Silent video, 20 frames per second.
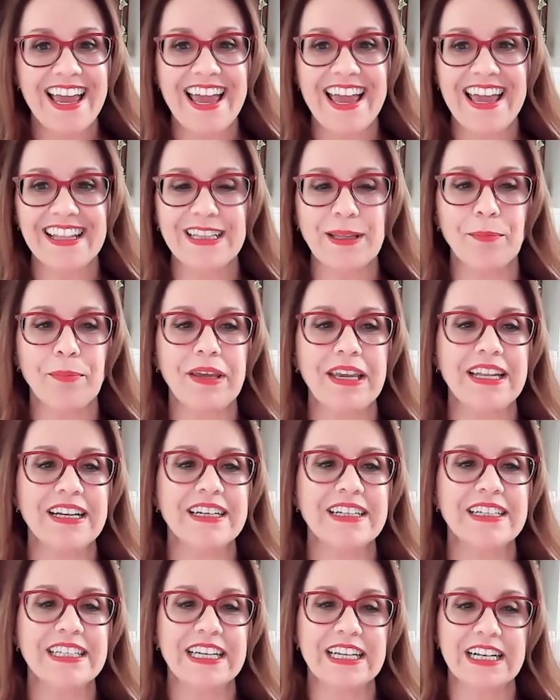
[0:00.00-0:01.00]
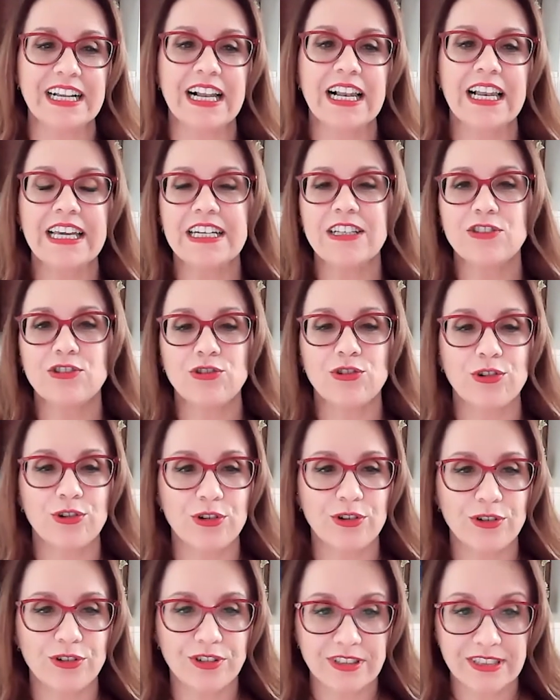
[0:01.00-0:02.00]
and the pinner can click
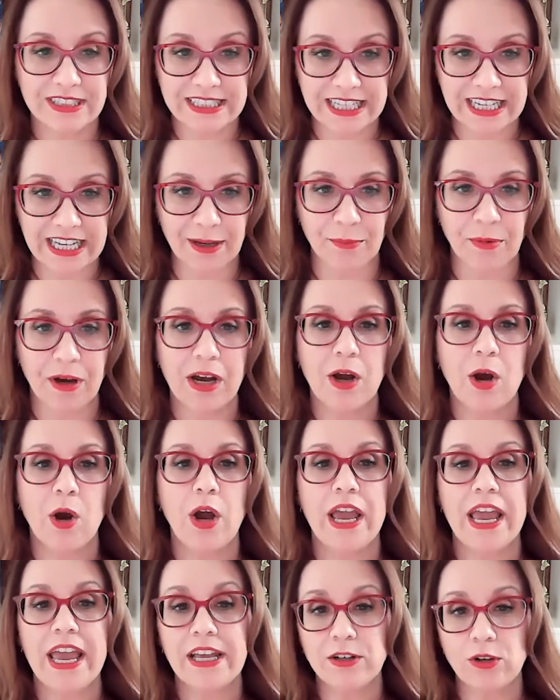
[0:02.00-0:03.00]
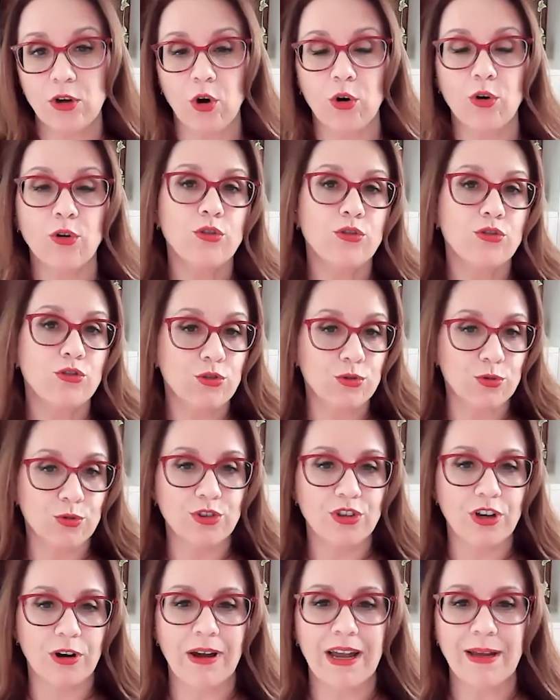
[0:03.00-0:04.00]
through them and go to
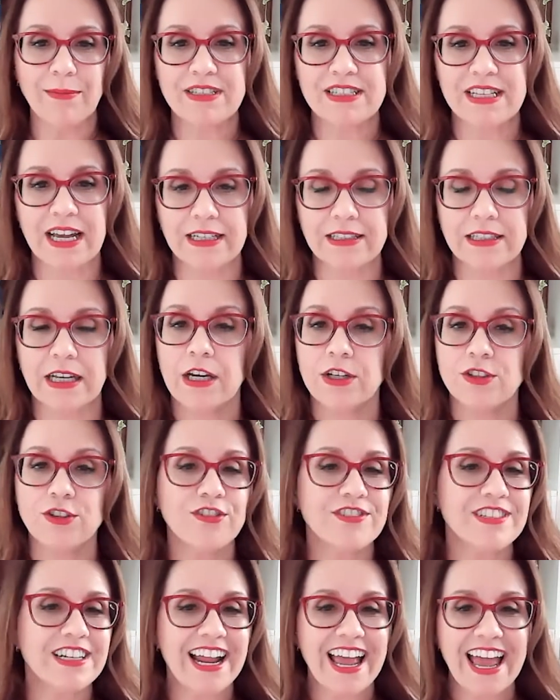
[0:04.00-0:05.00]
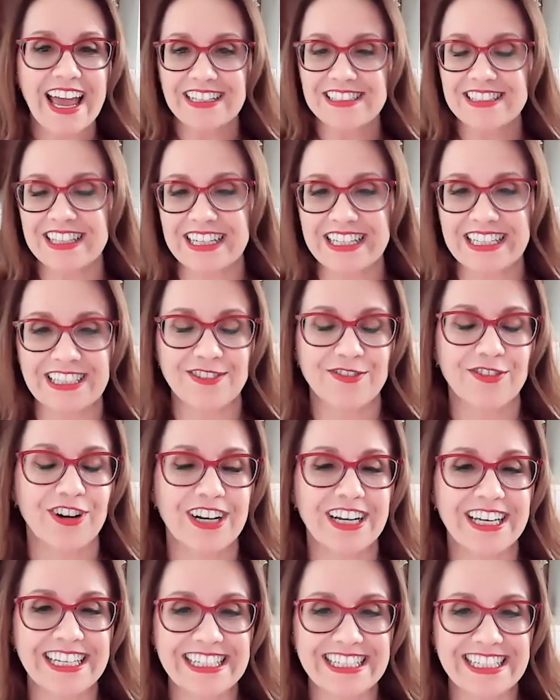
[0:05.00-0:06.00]
your website. Those are excellent
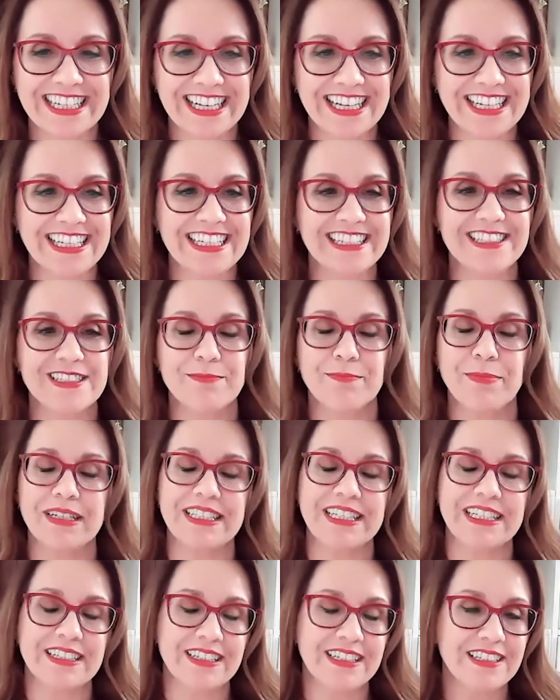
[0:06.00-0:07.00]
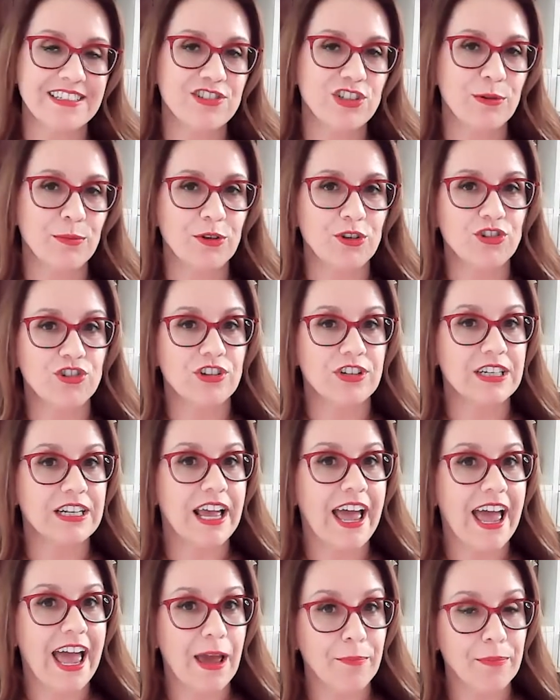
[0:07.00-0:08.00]
for link clicks, but their distribution
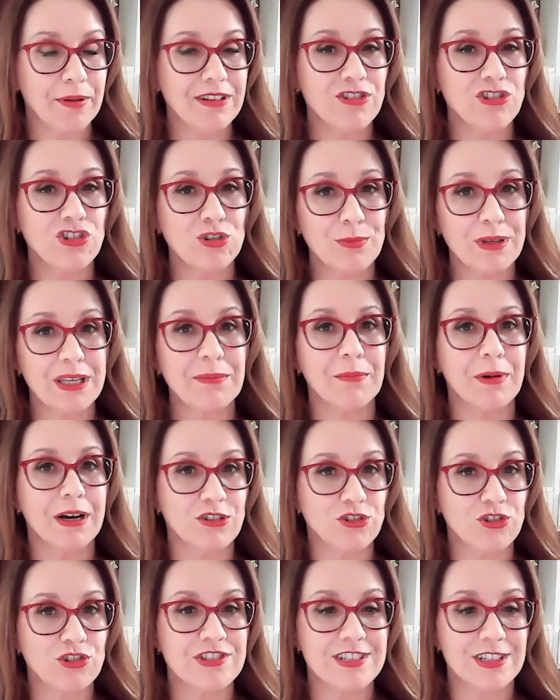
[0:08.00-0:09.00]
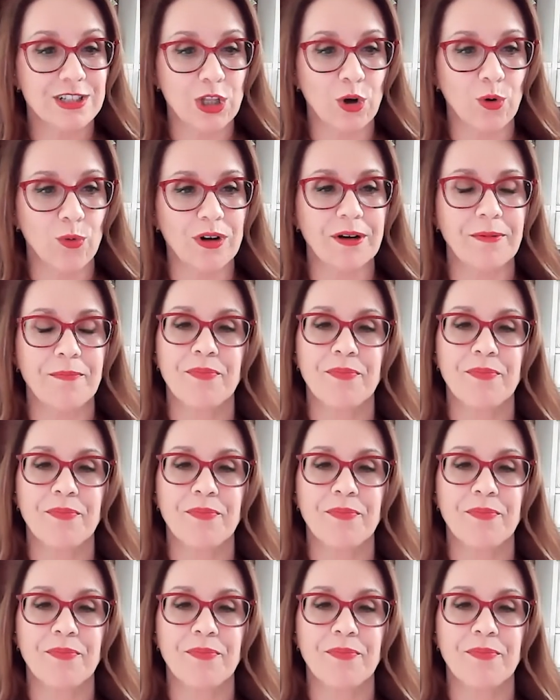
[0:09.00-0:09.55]
happens to be much slower.